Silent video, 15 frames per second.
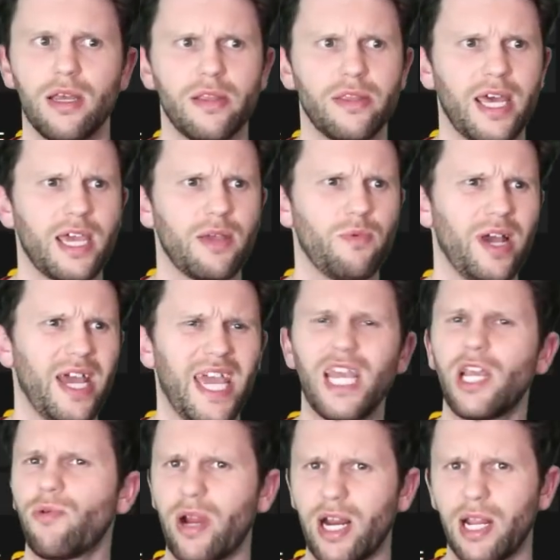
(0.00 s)
they were
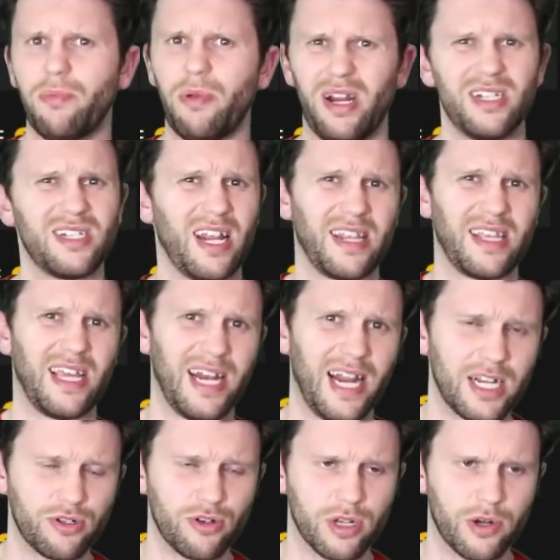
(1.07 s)
incorrectly put in as like the
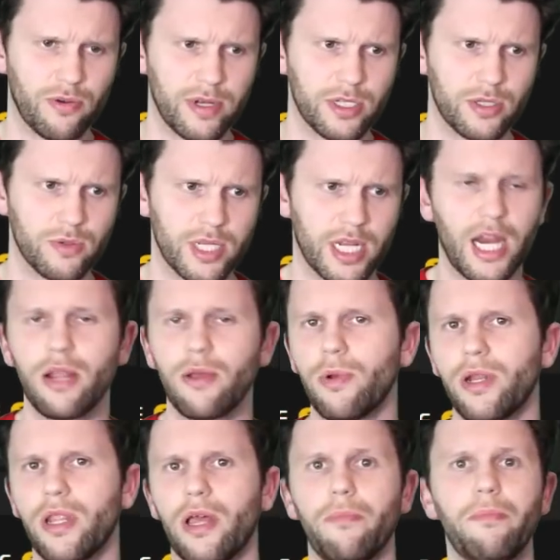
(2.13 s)
electro crystals, and
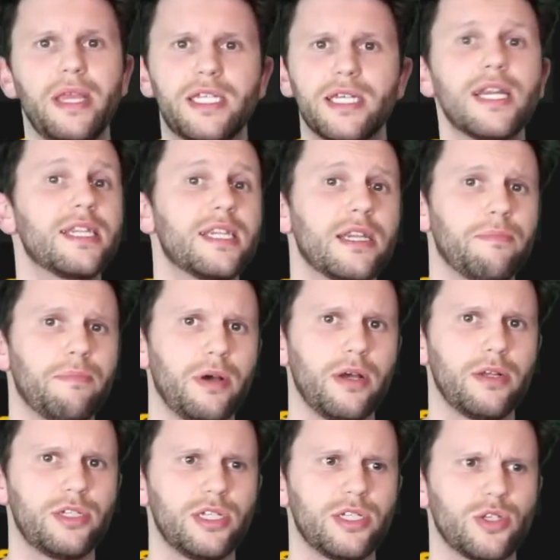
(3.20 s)
anyone that immediately did a
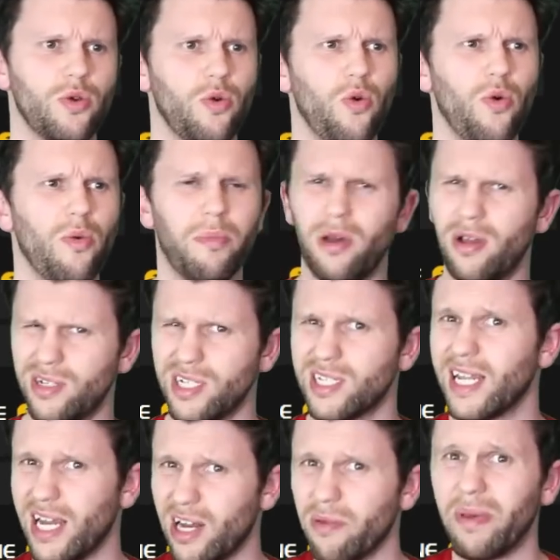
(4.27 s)
purchase or
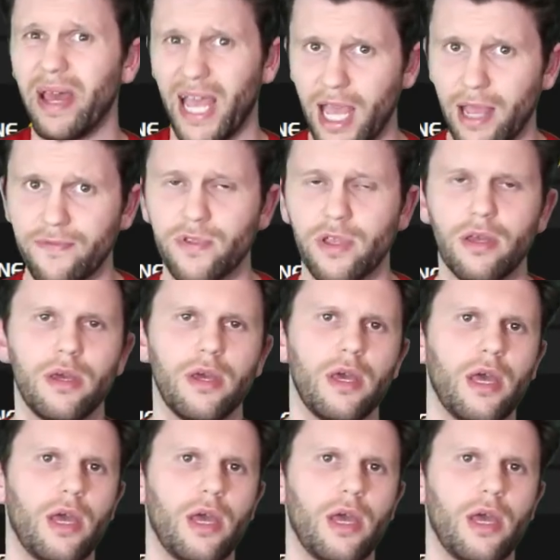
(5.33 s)
purchased a little bit after